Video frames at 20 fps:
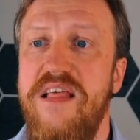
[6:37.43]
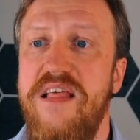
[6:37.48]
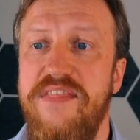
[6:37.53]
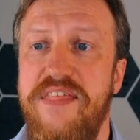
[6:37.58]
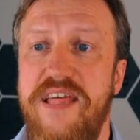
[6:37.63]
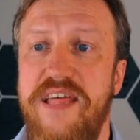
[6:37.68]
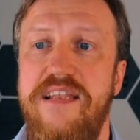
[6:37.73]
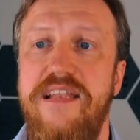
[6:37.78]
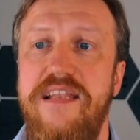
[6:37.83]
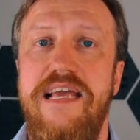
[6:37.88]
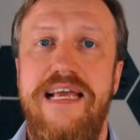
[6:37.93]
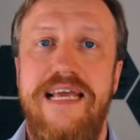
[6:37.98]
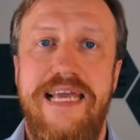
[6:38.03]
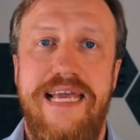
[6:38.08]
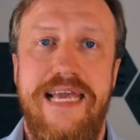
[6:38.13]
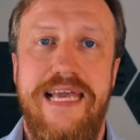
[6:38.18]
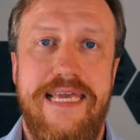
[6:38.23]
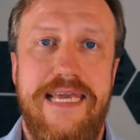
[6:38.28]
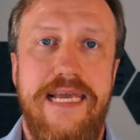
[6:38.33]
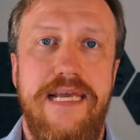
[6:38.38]
Then,
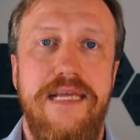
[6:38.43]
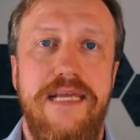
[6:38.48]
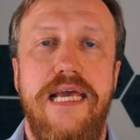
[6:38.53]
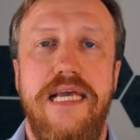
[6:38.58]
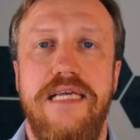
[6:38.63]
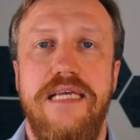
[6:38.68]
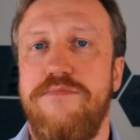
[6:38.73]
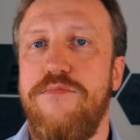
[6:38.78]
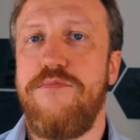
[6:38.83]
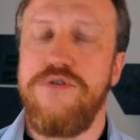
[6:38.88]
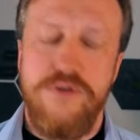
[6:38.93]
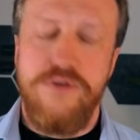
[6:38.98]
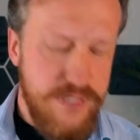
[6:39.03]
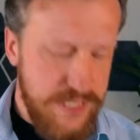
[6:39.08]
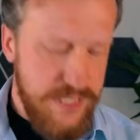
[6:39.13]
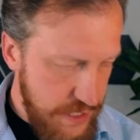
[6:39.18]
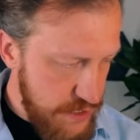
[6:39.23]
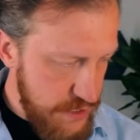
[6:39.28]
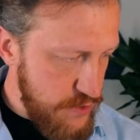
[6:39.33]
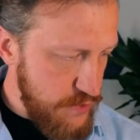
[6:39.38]
again, as model
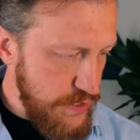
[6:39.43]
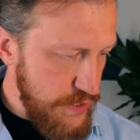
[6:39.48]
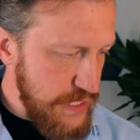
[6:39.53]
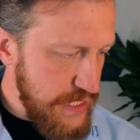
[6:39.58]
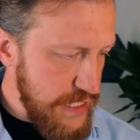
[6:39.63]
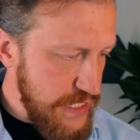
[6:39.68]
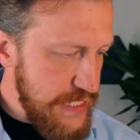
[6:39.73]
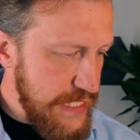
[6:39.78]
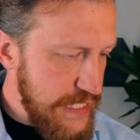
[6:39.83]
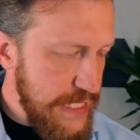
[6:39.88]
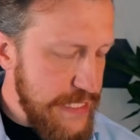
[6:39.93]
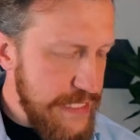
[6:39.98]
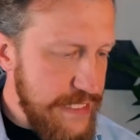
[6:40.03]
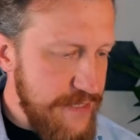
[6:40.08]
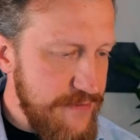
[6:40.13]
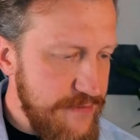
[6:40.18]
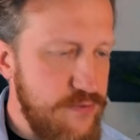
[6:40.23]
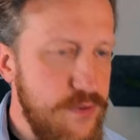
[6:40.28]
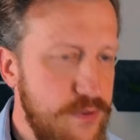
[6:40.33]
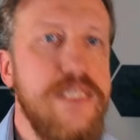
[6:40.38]
needs to understand
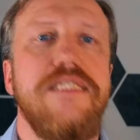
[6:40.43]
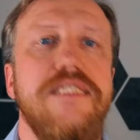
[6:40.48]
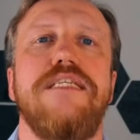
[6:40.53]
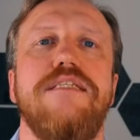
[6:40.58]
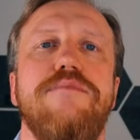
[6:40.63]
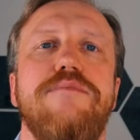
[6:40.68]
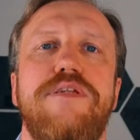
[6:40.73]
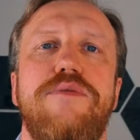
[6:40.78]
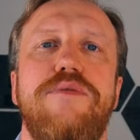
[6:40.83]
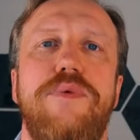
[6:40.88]
differences